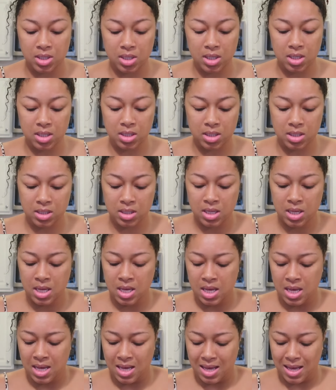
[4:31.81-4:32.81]
because
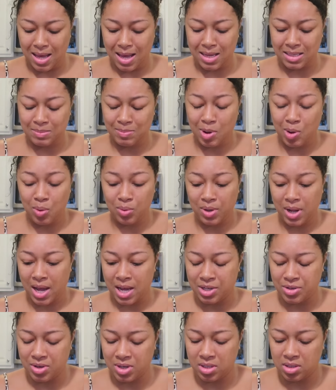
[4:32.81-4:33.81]
it has my old
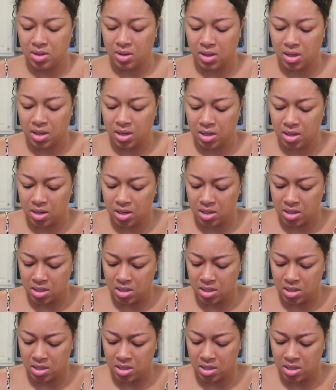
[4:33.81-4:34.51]
address on there.